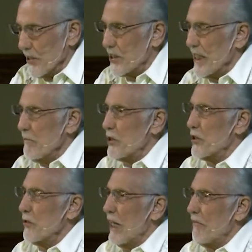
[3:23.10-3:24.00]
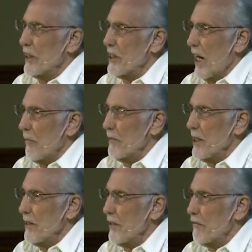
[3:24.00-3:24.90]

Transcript: seems to have adopted the